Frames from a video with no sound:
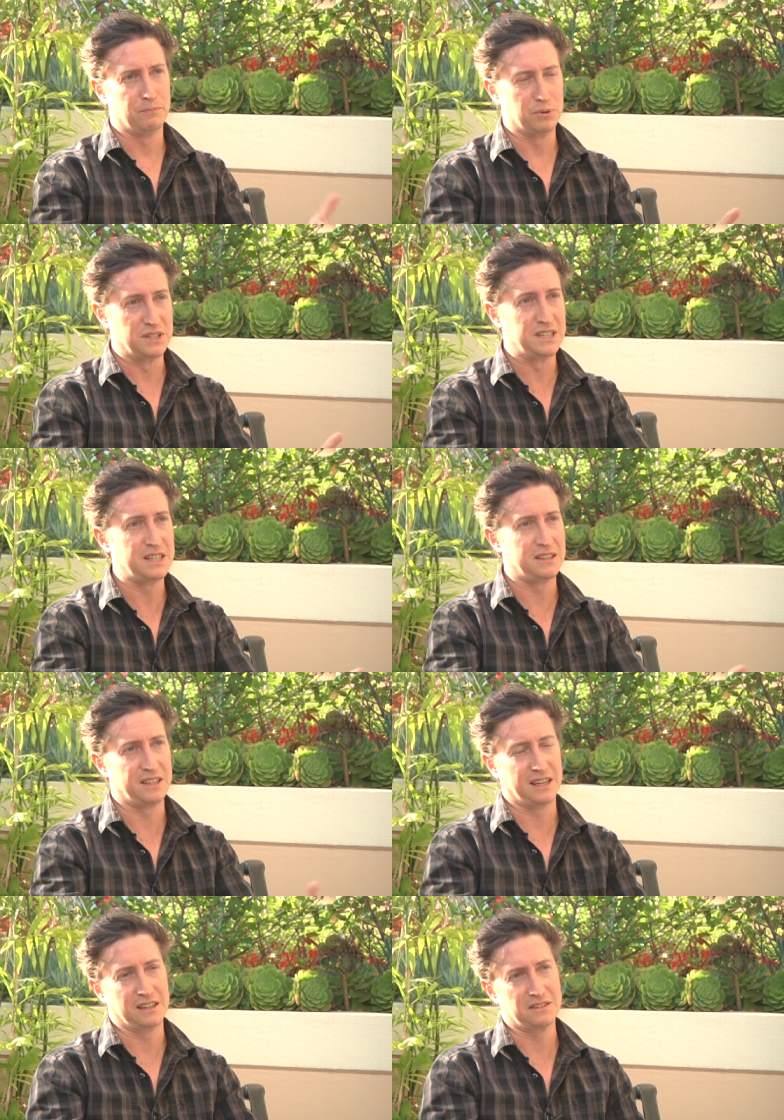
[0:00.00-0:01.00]
present
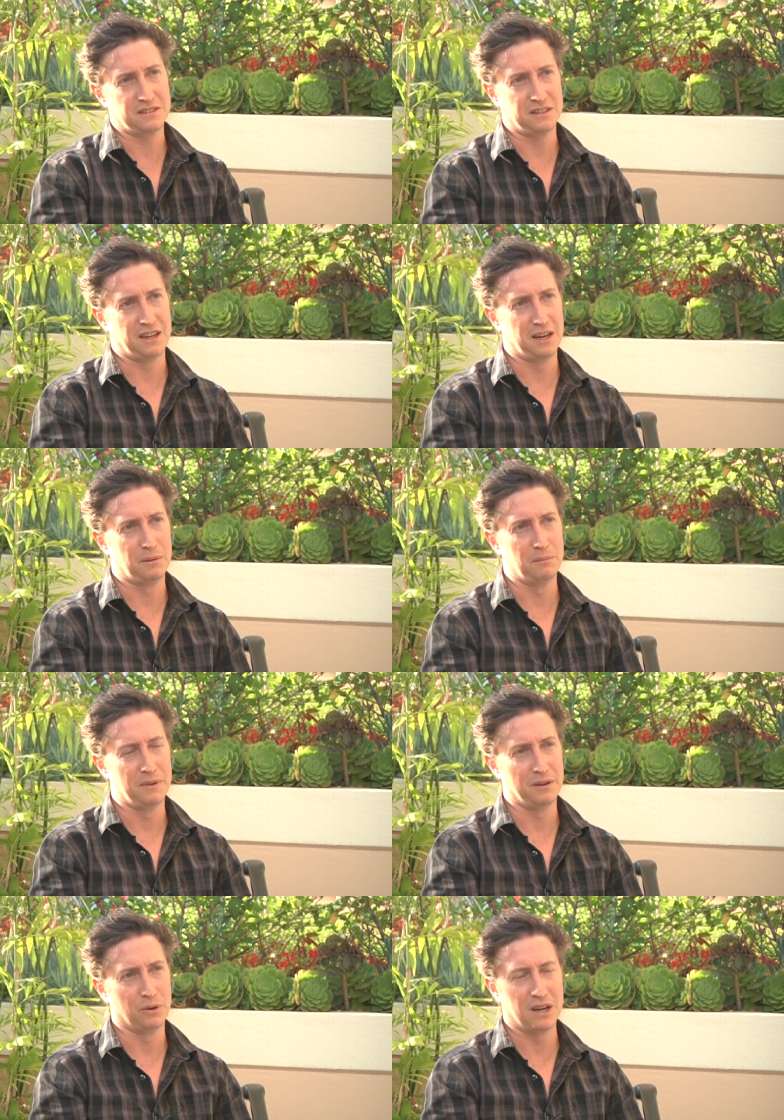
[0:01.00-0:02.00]
things um,
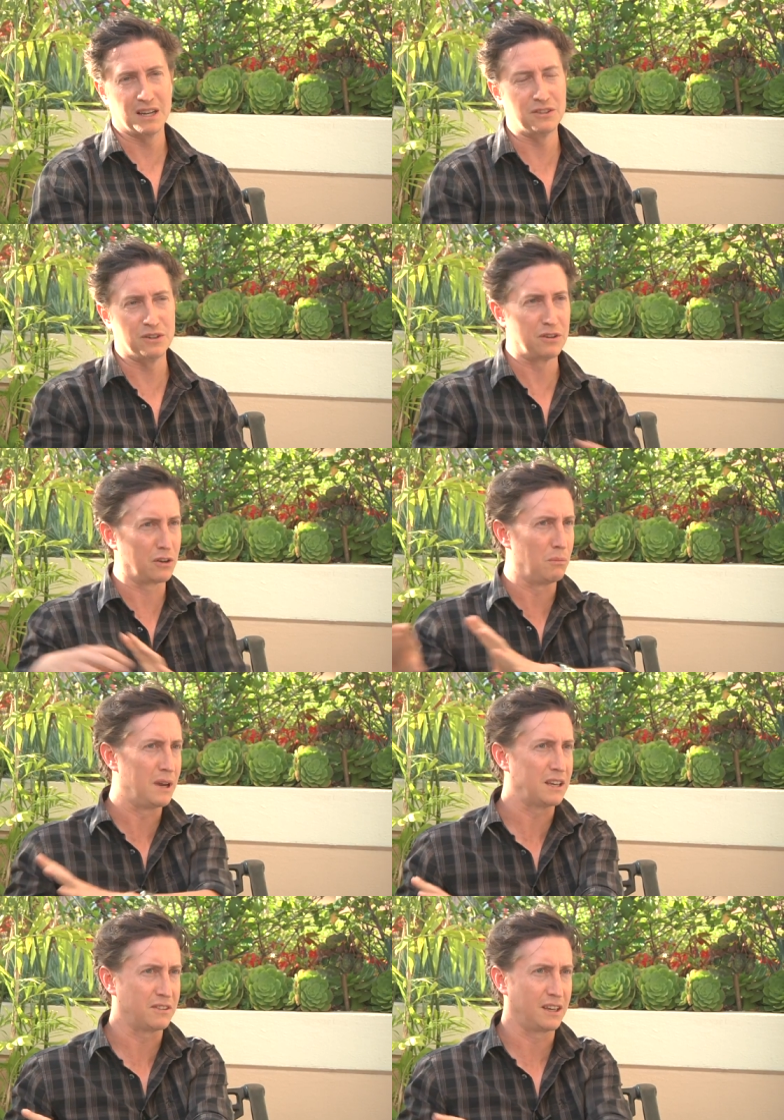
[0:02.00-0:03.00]
where I'd really go
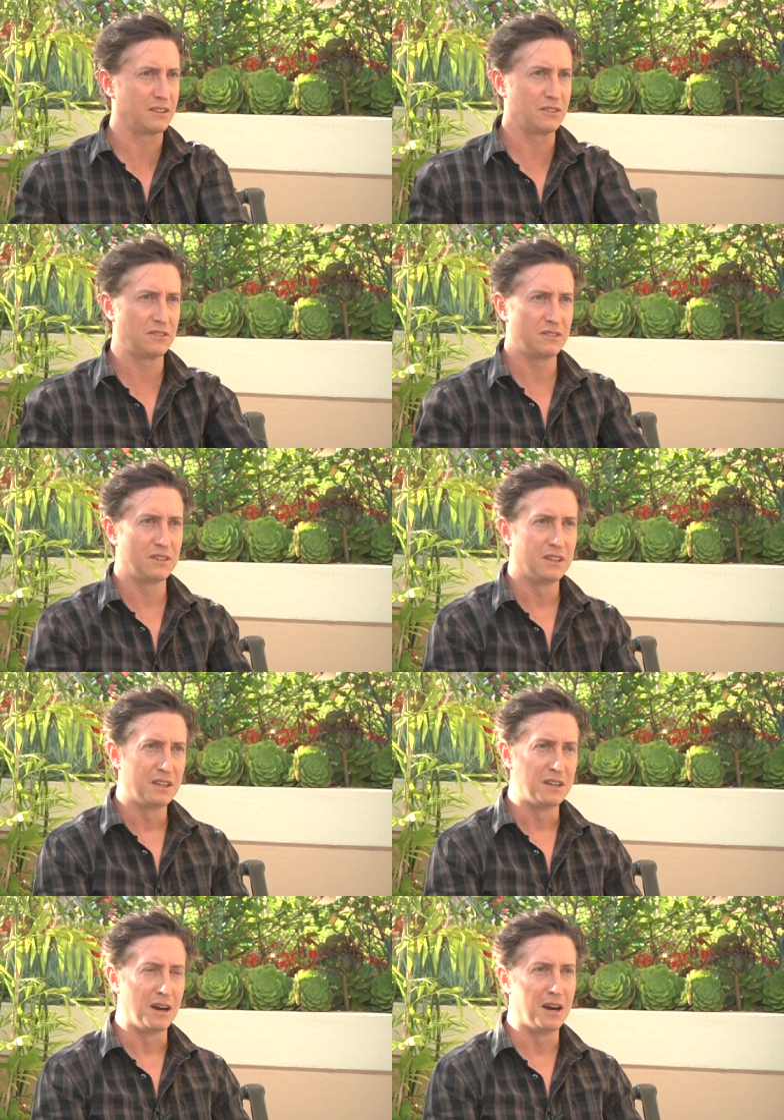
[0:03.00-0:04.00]
make things.
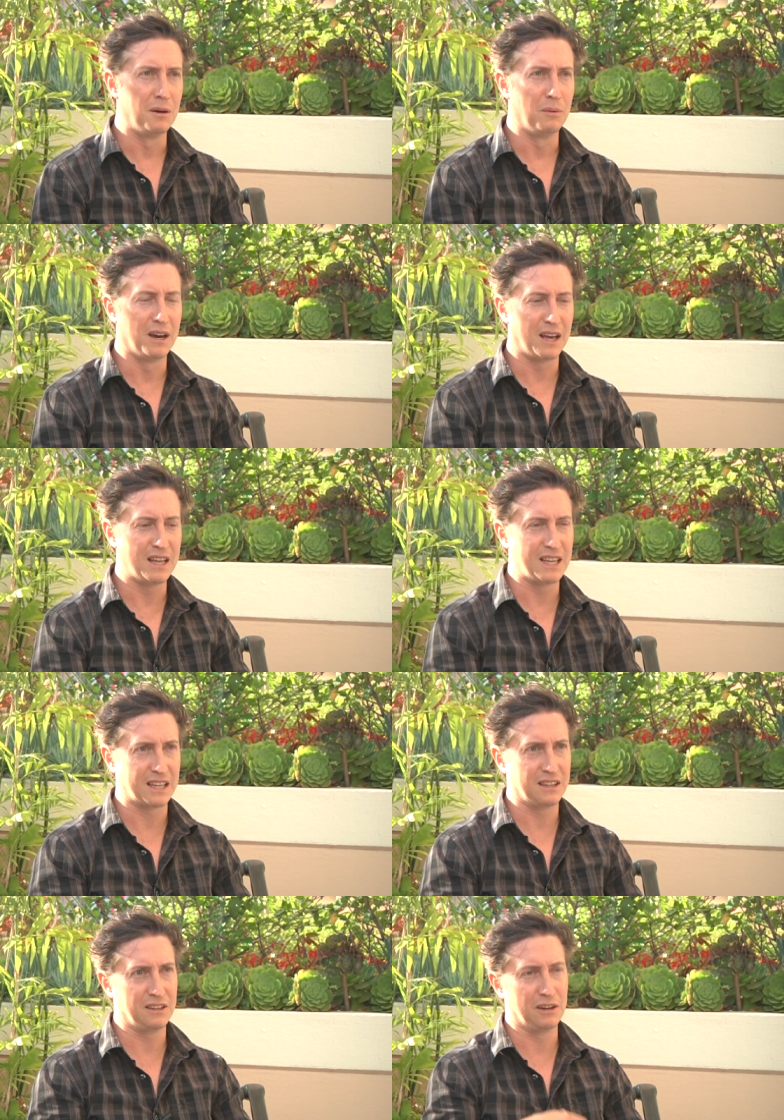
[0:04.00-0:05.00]
Um, I, I
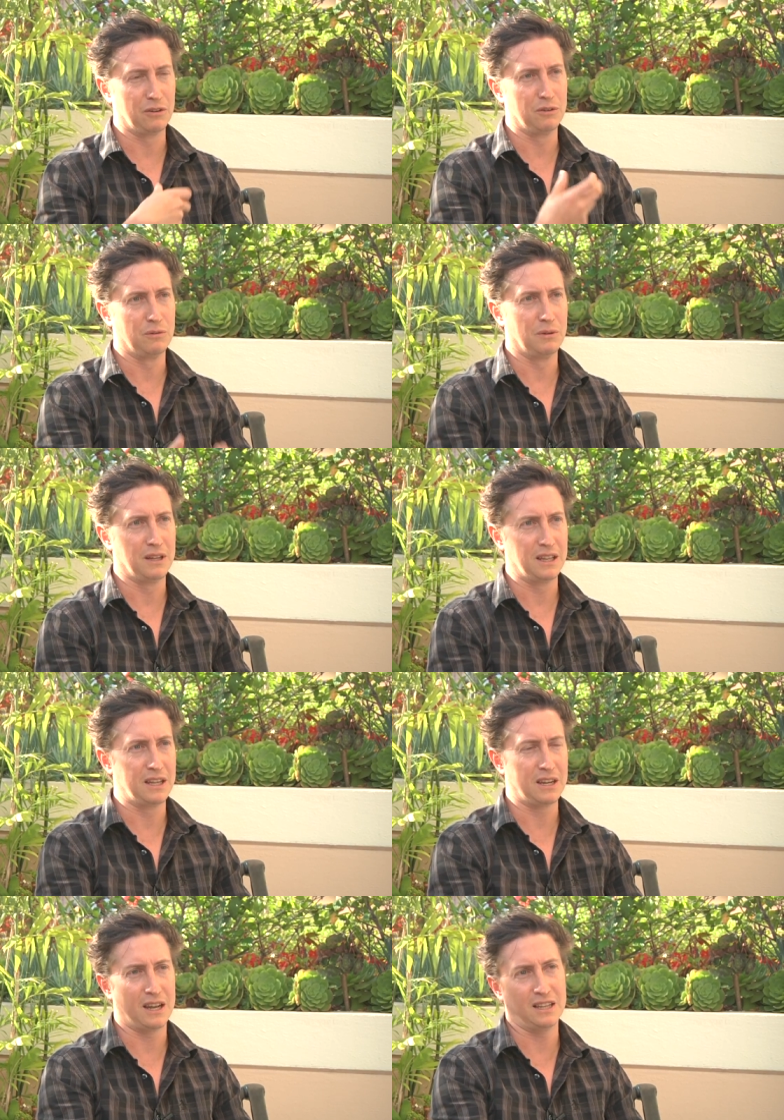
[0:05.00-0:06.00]
like, you know,
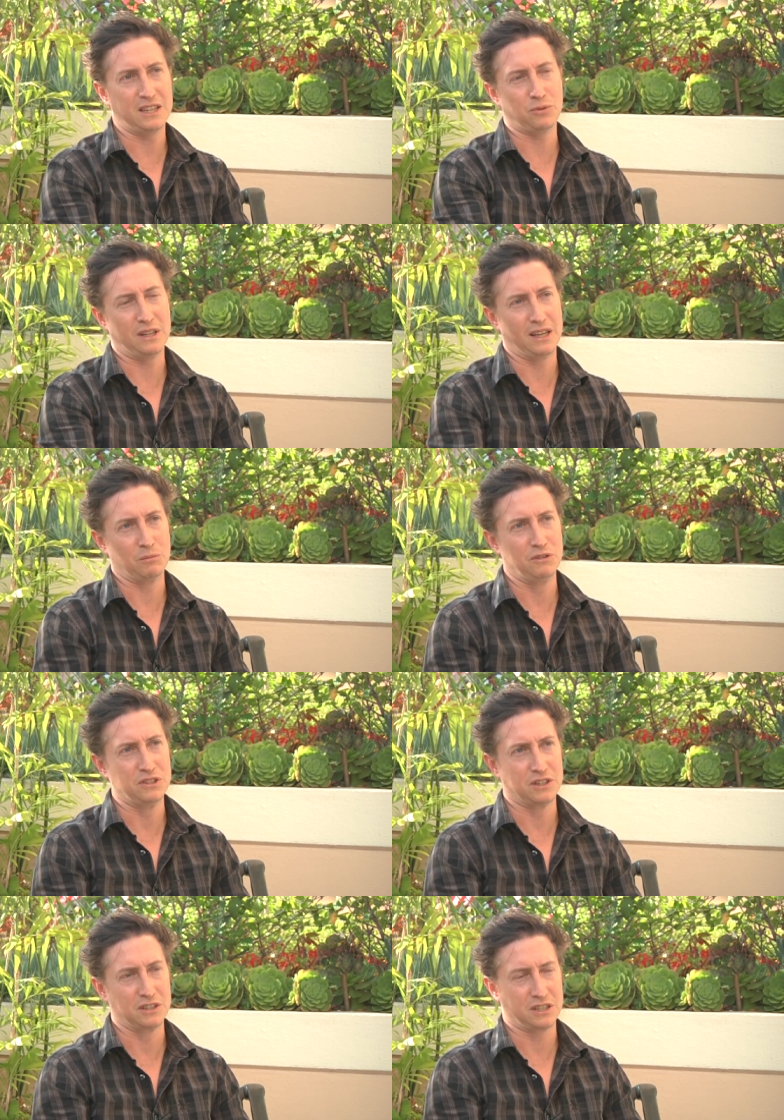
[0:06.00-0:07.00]
I, I, that's why I like
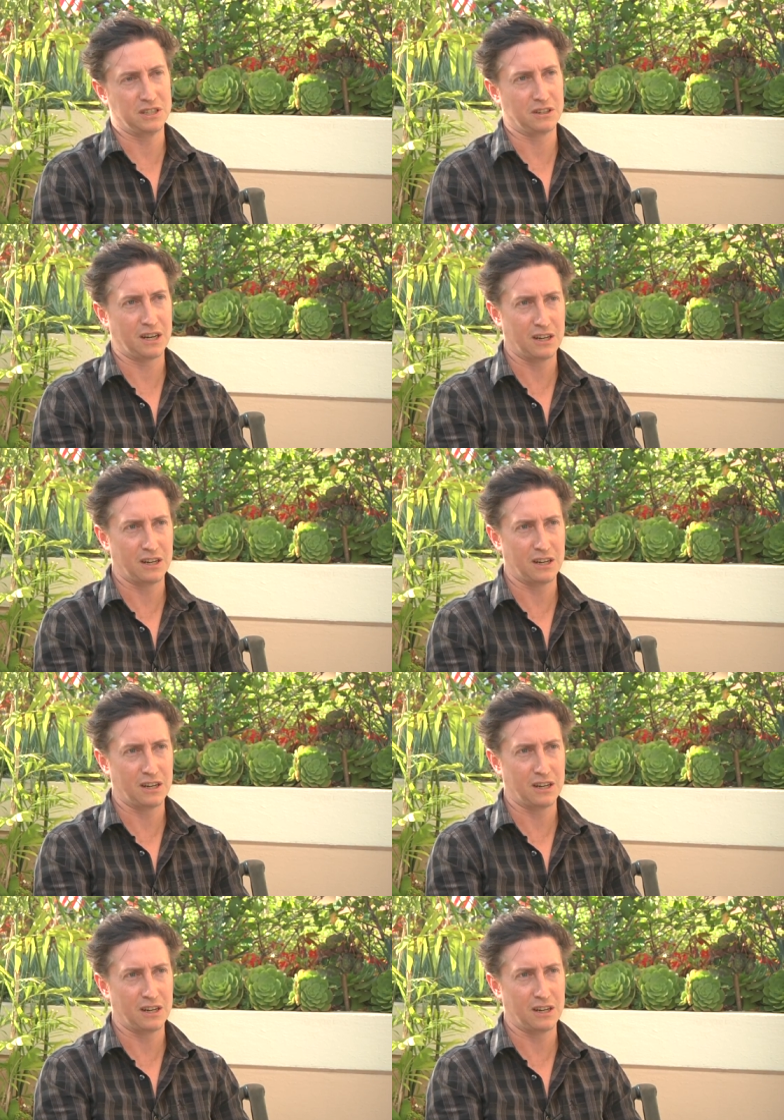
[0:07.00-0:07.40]
movie stars, because they're